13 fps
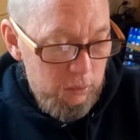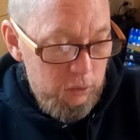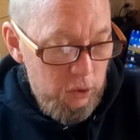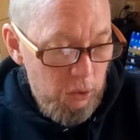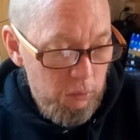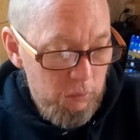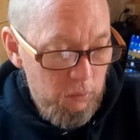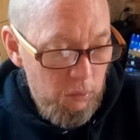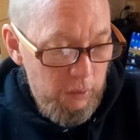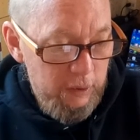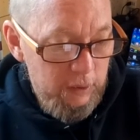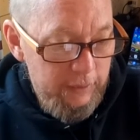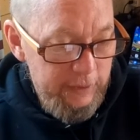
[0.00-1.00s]

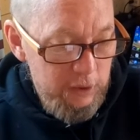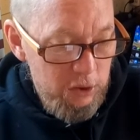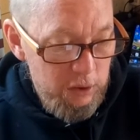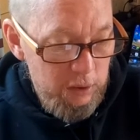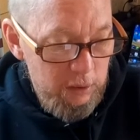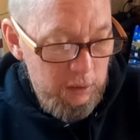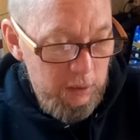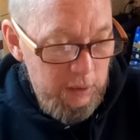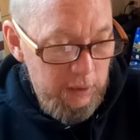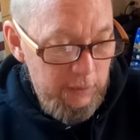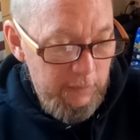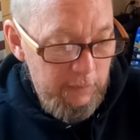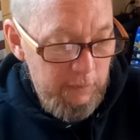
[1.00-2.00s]
chondroid lesion
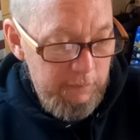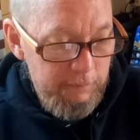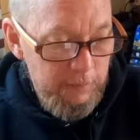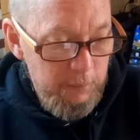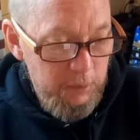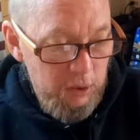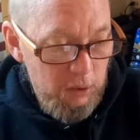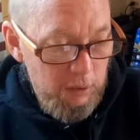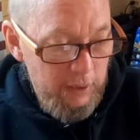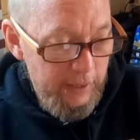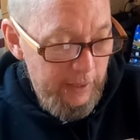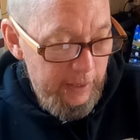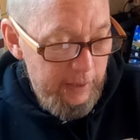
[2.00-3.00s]
in the fibular
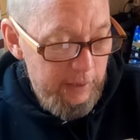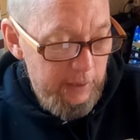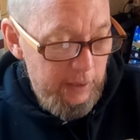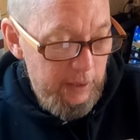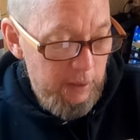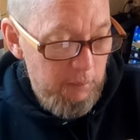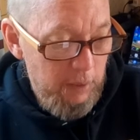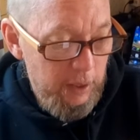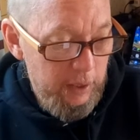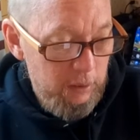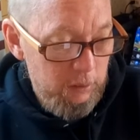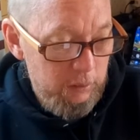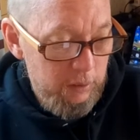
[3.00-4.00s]
head, and
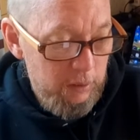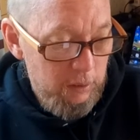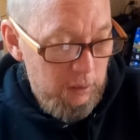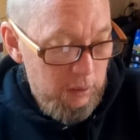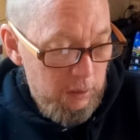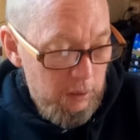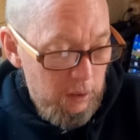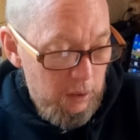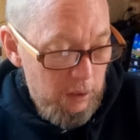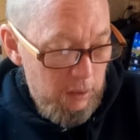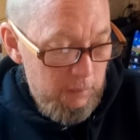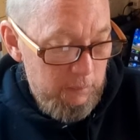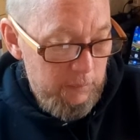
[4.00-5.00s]
mild
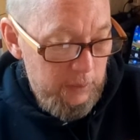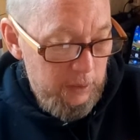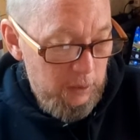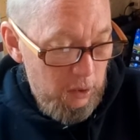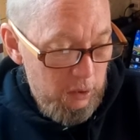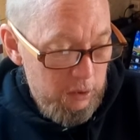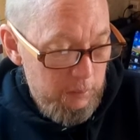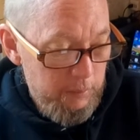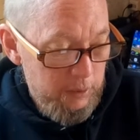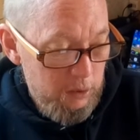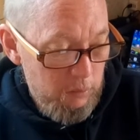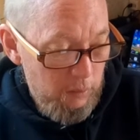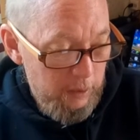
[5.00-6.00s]

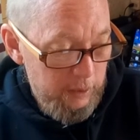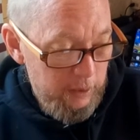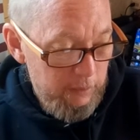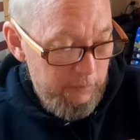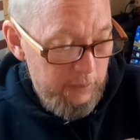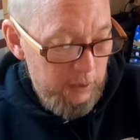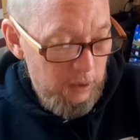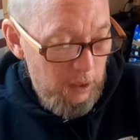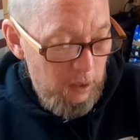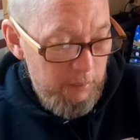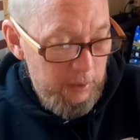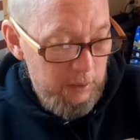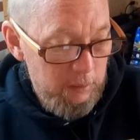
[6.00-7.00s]
enlargement, swelling of the
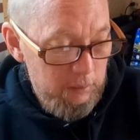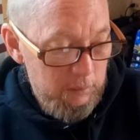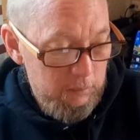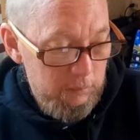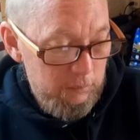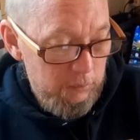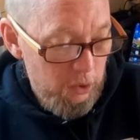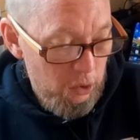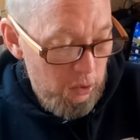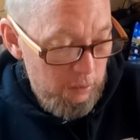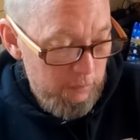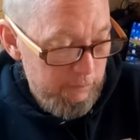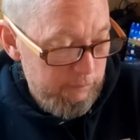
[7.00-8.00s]
common
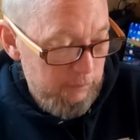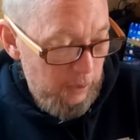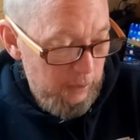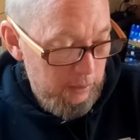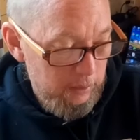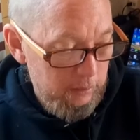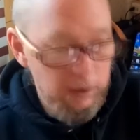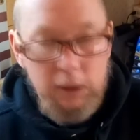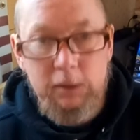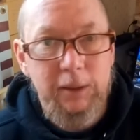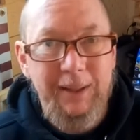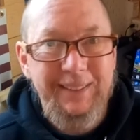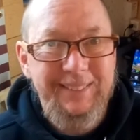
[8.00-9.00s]
nerve,
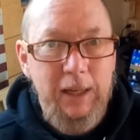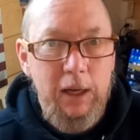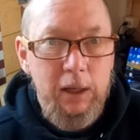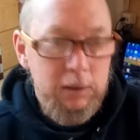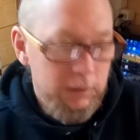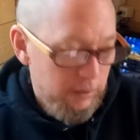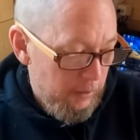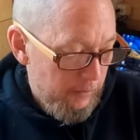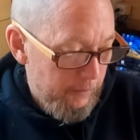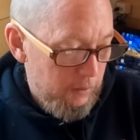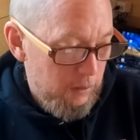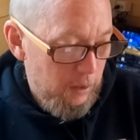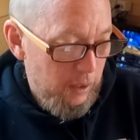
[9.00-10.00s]

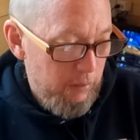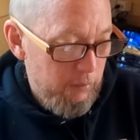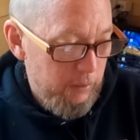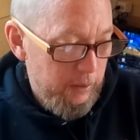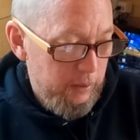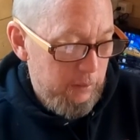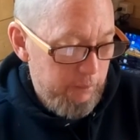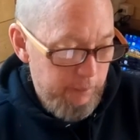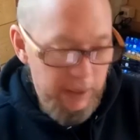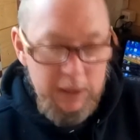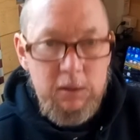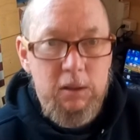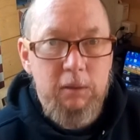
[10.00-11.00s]
There's a lot of really
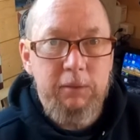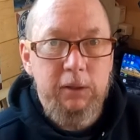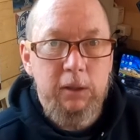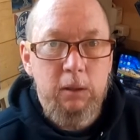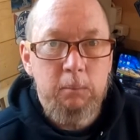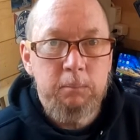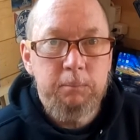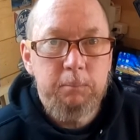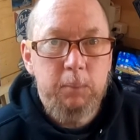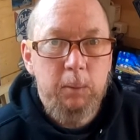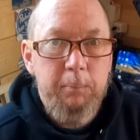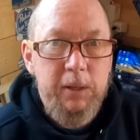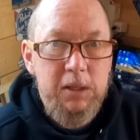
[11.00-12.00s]
bad stuff in there.
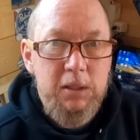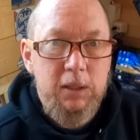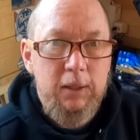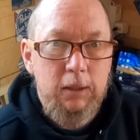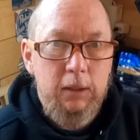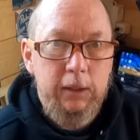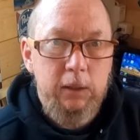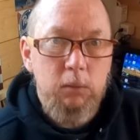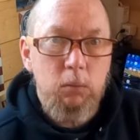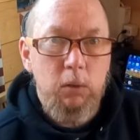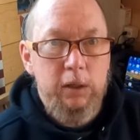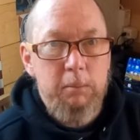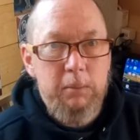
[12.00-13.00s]
But basically
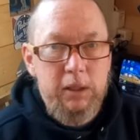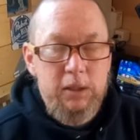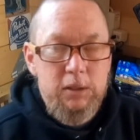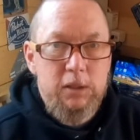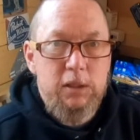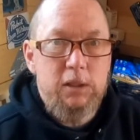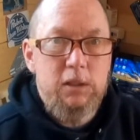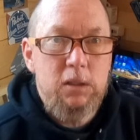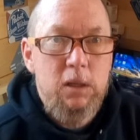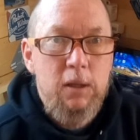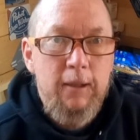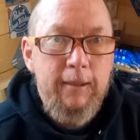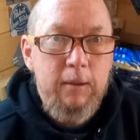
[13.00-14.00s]
what it means is
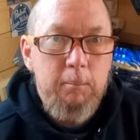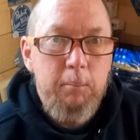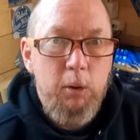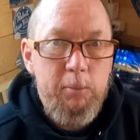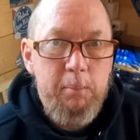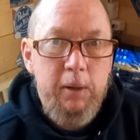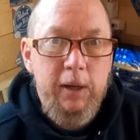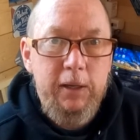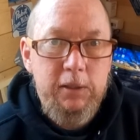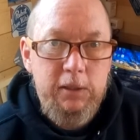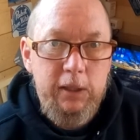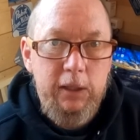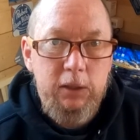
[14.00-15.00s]
both my
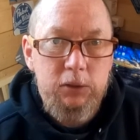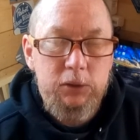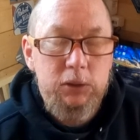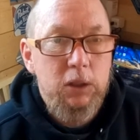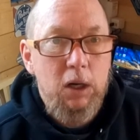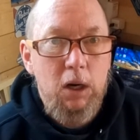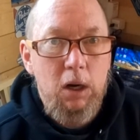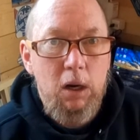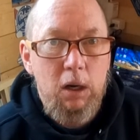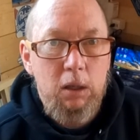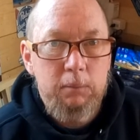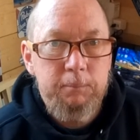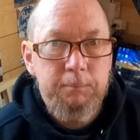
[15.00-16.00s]
ACLs
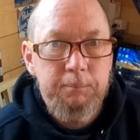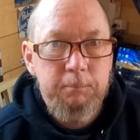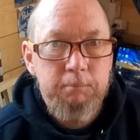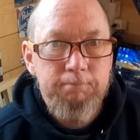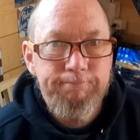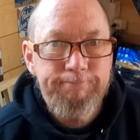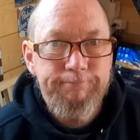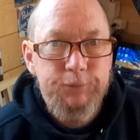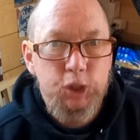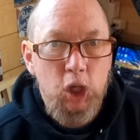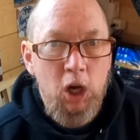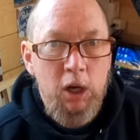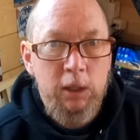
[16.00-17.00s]
are
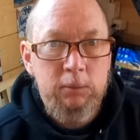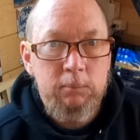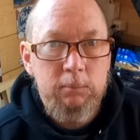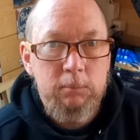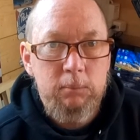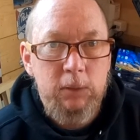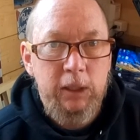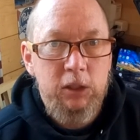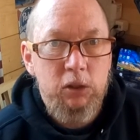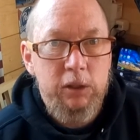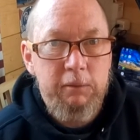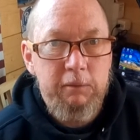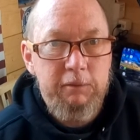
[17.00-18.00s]
gone. They
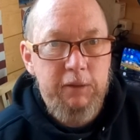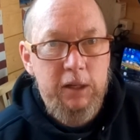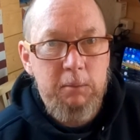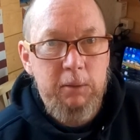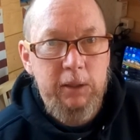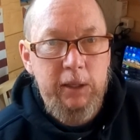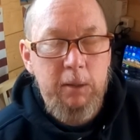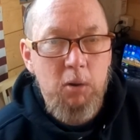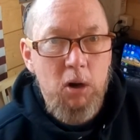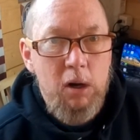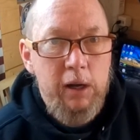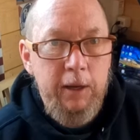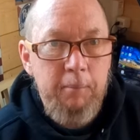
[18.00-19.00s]
couldn't even find them on the
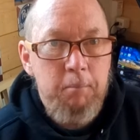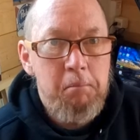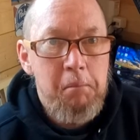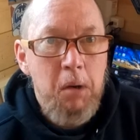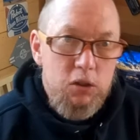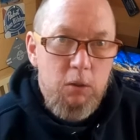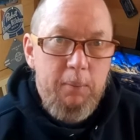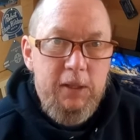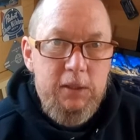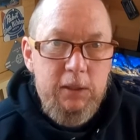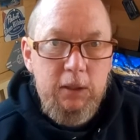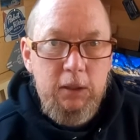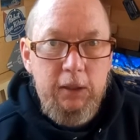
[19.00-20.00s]
MRI. So
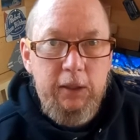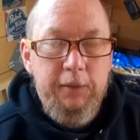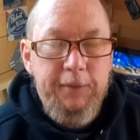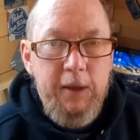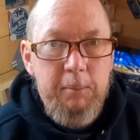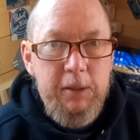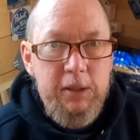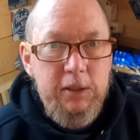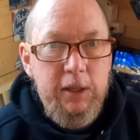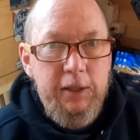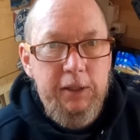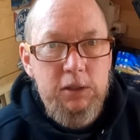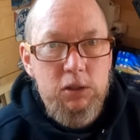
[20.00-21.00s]
basically that means
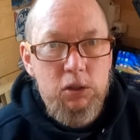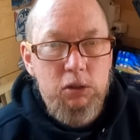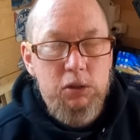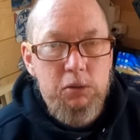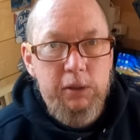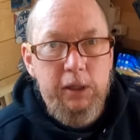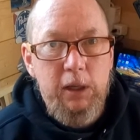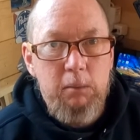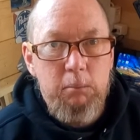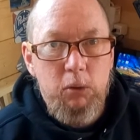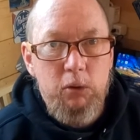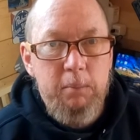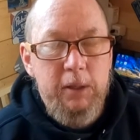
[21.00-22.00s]
I need surgery on
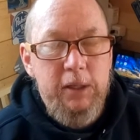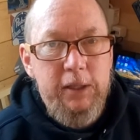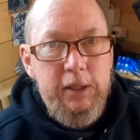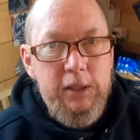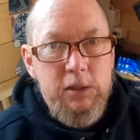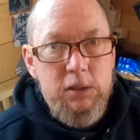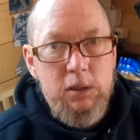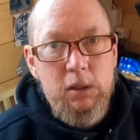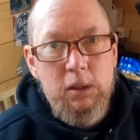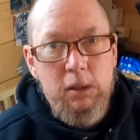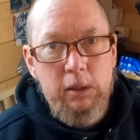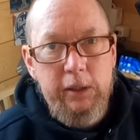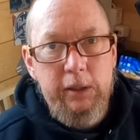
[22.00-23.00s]
both my knees
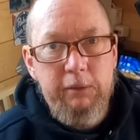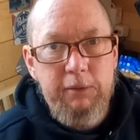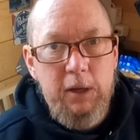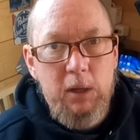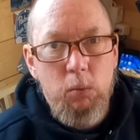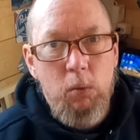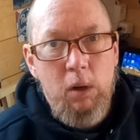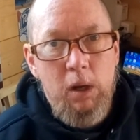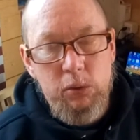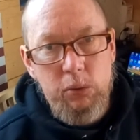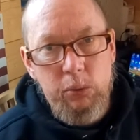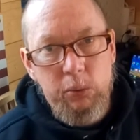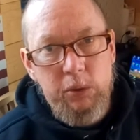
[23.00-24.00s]
if I want
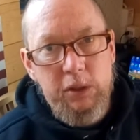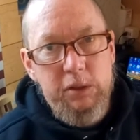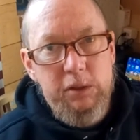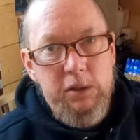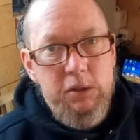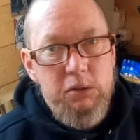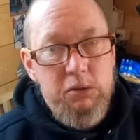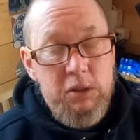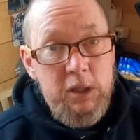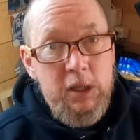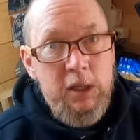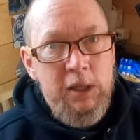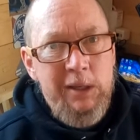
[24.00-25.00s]
to continue
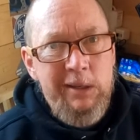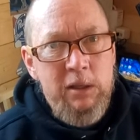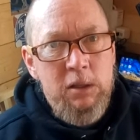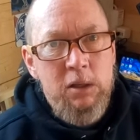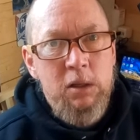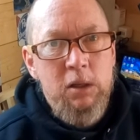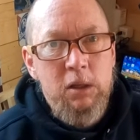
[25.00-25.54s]
skiing,